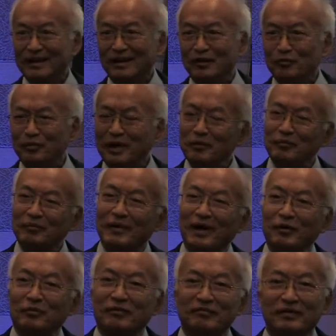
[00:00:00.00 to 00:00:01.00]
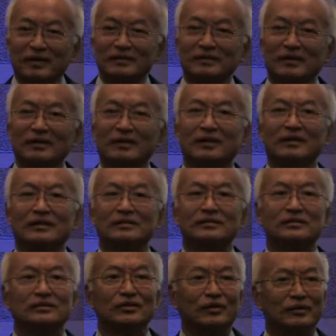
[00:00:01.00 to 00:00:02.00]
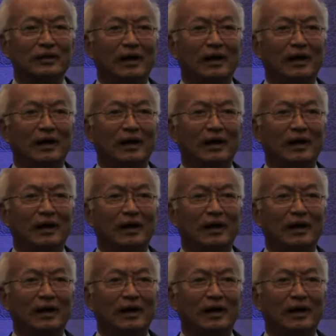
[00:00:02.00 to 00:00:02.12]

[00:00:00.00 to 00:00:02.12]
But my professor is so nice.